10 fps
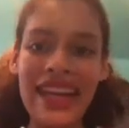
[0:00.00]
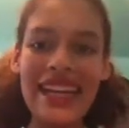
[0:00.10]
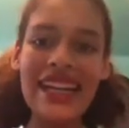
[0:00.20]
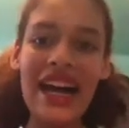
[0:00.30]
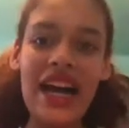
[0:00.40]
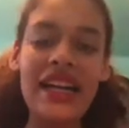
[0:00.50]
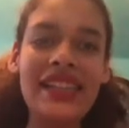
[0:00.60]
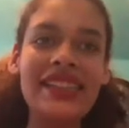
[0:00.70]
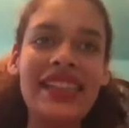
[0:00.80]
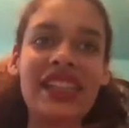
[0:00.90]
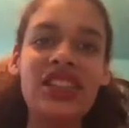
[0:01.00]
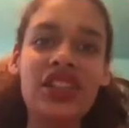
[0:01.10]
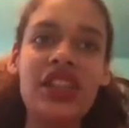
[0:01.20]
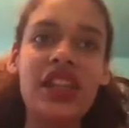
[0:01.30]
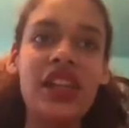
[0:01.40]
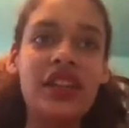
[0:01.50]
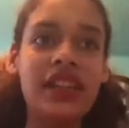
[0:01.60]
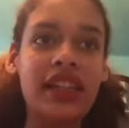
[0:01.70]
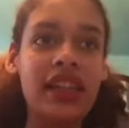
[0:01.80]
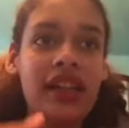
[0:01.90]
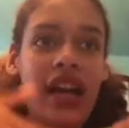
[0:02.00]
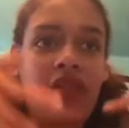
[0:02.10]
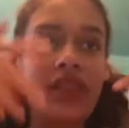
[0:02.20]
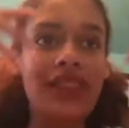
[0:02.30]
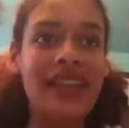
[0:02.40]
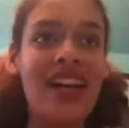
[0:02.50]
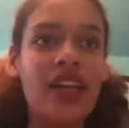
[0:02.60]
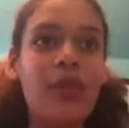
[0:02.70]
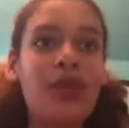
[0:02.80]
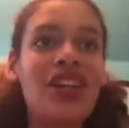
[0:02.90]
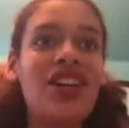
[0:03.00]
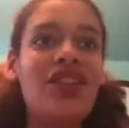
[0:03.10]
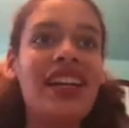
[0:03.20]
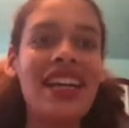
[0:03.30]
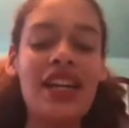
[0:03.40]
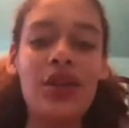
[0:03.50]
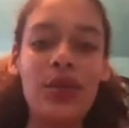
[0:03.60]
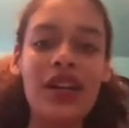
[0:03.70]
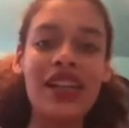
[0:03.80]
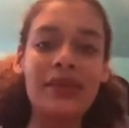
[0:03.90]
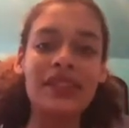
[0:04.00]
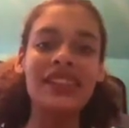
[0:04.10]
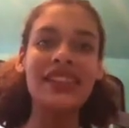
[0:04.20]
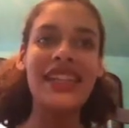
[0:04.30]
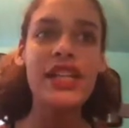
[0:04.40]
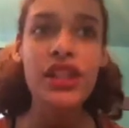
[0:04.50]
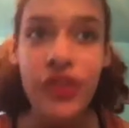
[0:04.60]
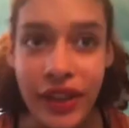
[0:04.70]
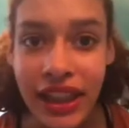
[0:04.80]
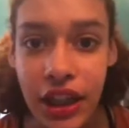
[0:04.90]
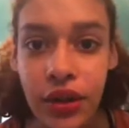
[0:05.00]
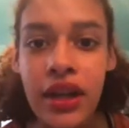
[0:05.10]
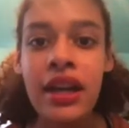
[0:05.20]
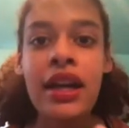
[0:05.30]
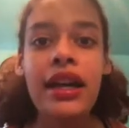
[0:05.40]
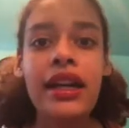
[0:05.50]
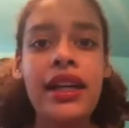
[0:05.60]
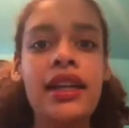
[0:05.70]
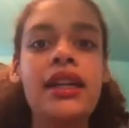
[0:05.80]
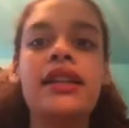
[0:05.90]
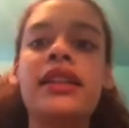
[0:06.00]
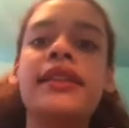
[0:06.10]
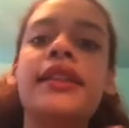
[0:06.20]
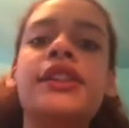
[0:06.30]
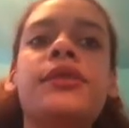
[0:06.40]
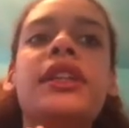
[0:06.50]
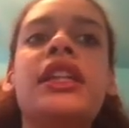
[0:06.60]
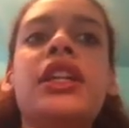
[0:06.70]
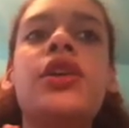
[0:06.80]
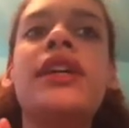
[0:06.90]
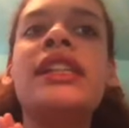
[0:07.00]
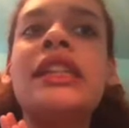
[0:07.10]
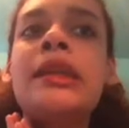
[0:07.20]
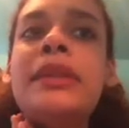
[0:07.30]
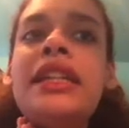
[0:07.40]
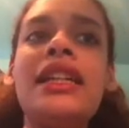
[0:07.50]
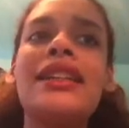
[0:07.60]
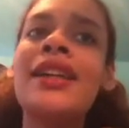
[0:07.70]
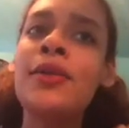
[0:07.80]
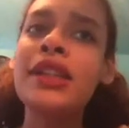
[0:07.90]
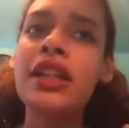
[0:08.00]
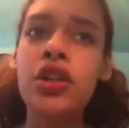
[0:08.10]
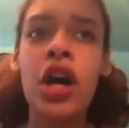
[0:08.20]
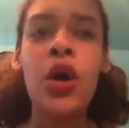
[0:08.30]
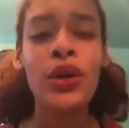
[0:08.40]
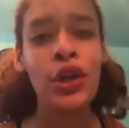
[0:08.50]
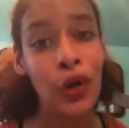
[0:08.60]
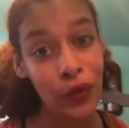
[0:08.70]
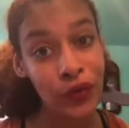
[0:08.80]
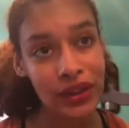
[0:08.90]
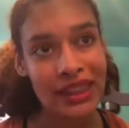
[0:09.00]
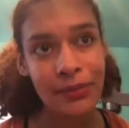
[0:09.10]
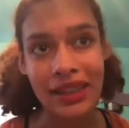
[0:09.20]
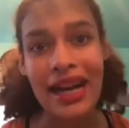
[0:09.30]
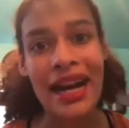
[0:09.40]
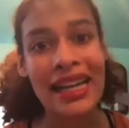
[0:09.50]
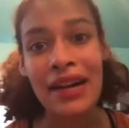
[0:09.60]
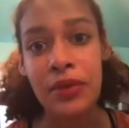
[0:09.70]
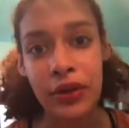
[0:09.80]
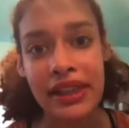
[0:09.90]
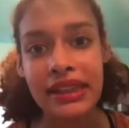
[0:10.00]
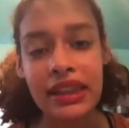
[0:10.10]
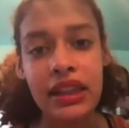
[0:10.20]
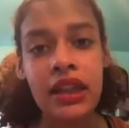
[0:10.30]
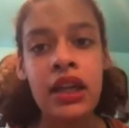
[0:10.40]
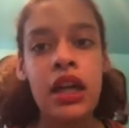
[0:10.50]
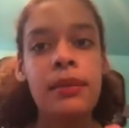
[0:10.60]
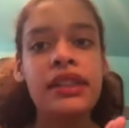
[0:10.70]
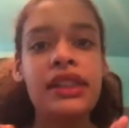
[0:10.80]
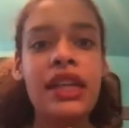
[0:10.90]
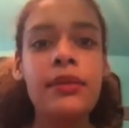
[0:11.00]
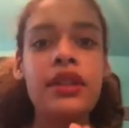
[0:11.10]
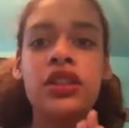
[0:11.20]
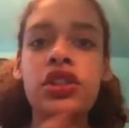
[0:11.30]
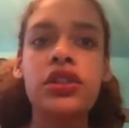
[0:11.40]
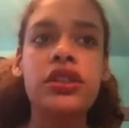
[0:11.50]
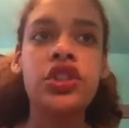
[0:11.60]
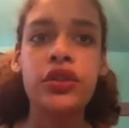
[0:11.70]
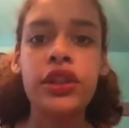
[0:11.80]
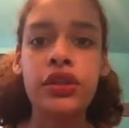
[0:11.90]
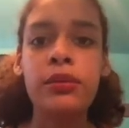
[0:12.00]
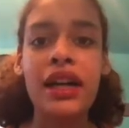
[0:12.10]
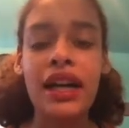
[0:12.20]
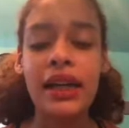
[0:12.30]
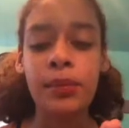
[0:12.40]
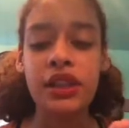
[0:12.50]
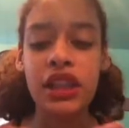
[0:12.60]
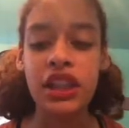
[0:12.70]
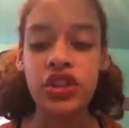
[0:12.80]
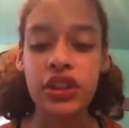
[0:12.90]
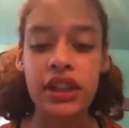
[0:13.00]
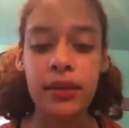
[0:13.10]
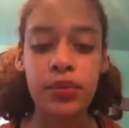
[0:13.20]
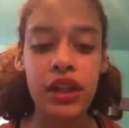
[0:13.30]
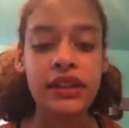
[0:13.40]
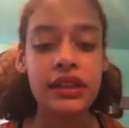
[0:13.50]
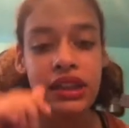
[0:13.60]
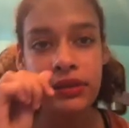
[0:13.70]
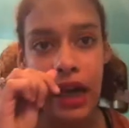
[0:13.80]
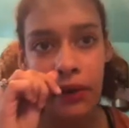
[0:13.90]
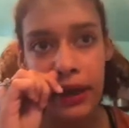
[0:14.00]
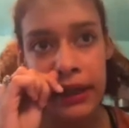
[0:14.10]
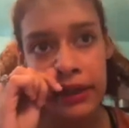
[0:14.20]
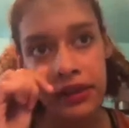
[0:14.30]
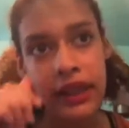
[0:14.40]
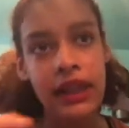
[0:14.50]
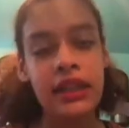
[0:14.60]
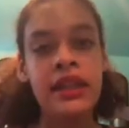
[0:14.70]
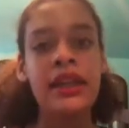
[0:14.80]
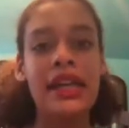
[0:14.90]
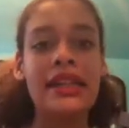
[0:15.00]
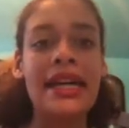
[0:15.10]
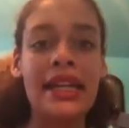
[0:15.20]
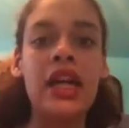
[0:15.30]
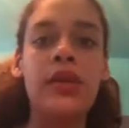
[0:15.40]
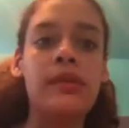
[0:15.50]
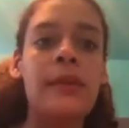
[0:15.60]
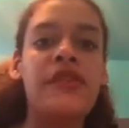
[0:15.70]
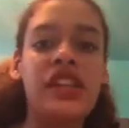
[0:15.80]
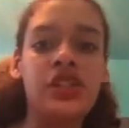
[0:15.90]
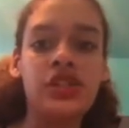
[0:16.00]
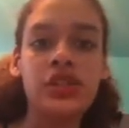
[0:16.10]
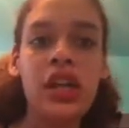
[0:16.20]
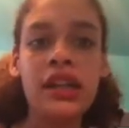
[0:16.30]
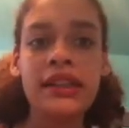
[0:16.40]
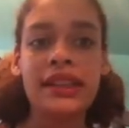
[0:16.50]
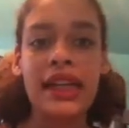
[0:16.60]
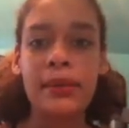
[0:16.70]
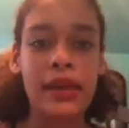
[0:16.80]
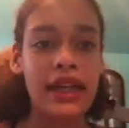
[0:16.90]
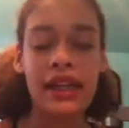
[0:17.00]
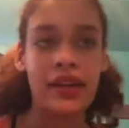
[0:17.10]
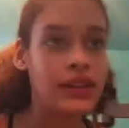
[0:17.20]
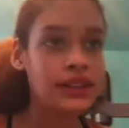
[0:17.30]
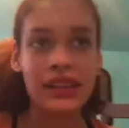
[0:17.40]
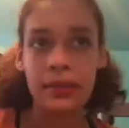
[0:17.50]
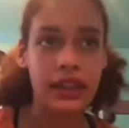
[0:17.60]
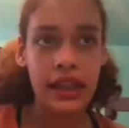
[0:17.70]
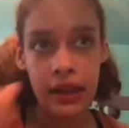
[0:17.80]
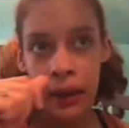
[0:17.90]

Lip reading: guys, it's your girl here, Everything Ella Pro, and welcome to today's video. And in this video, it's going to be not really a long one, hopefully, but I have no idea. But today I'm going to show you my production process of how I create and edit one of my professional songs that I make or something.